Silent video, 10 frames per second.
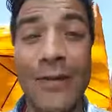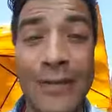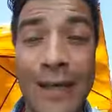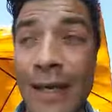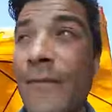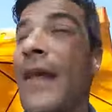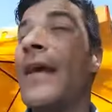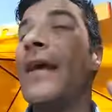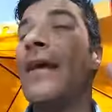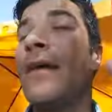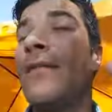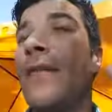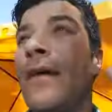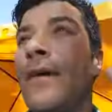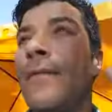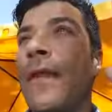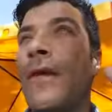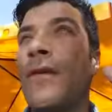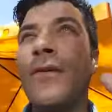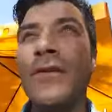every second,
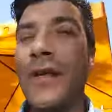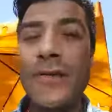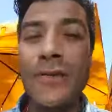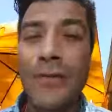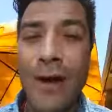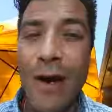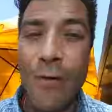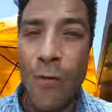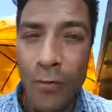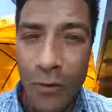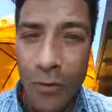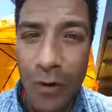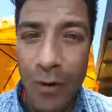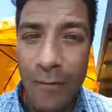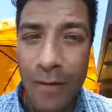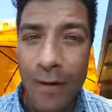your cells don't know how old you are